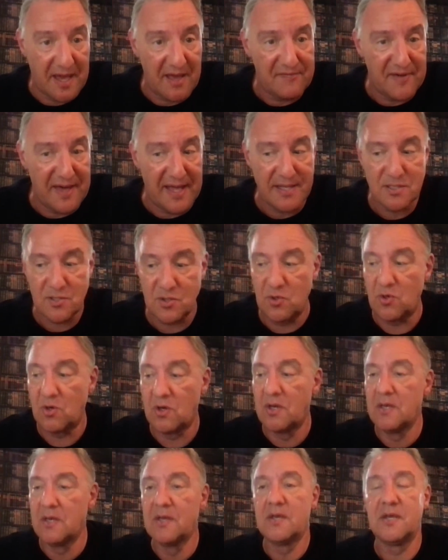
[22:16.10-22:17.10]
event, or
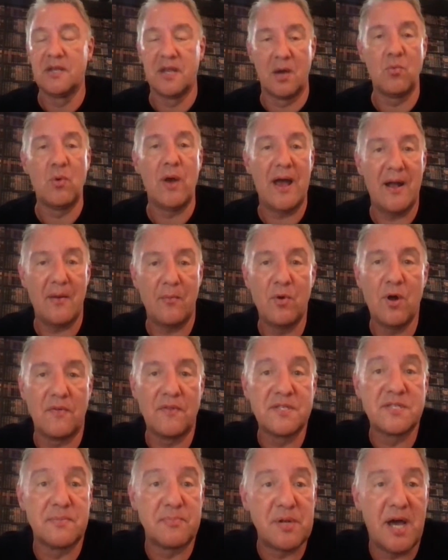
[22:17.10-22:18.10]
what the
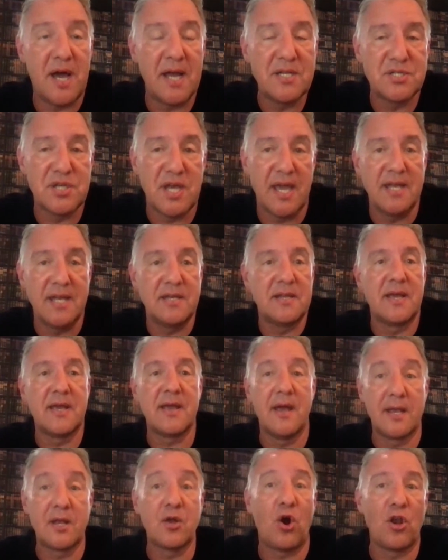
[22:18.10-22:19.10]
supply chain
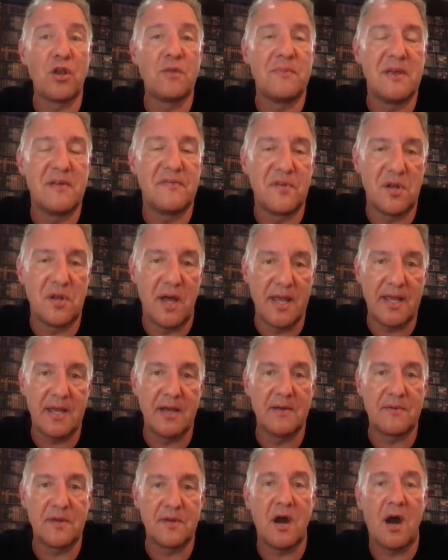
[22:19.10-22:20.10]
economy, if you like,
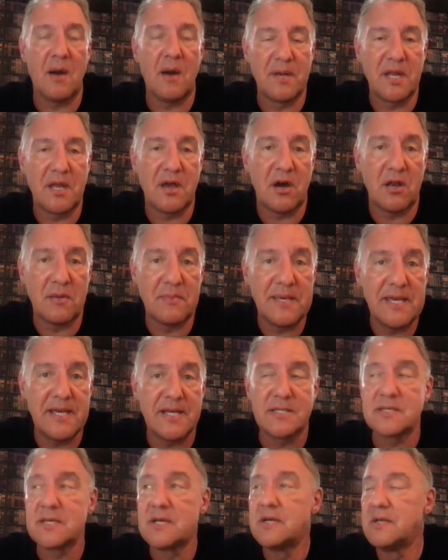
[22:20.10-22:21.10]
carbon economy
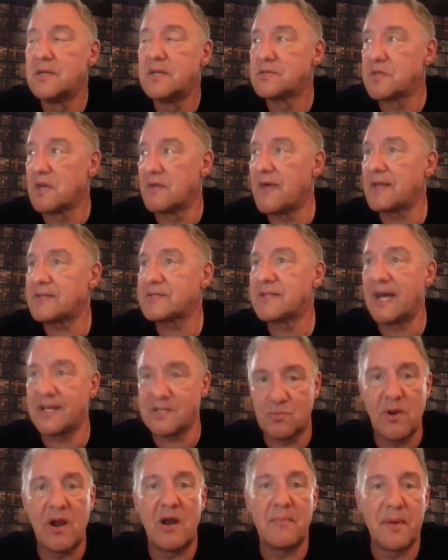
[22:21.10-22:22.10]
is. So that's
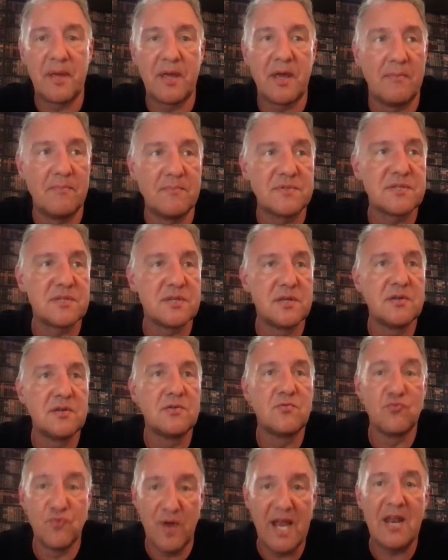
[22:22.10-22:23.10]
where it becomes
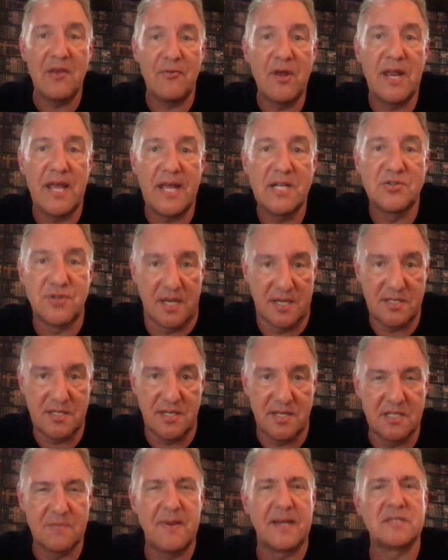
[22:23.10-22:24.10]
really, really
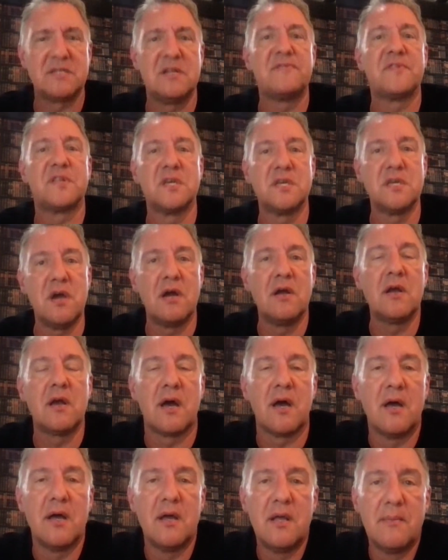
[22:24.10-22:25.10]
interesting, especially for the
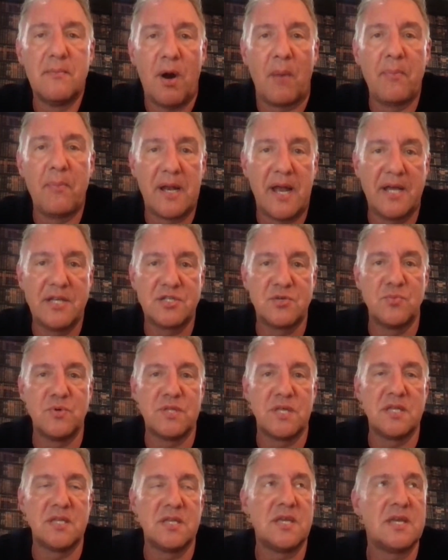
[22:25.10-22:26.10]
younger population
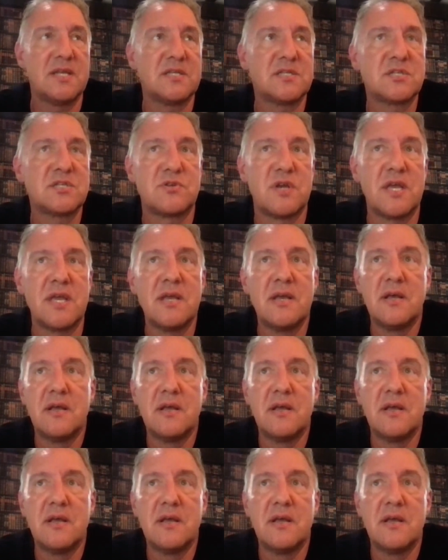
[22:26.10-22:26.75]
within the industry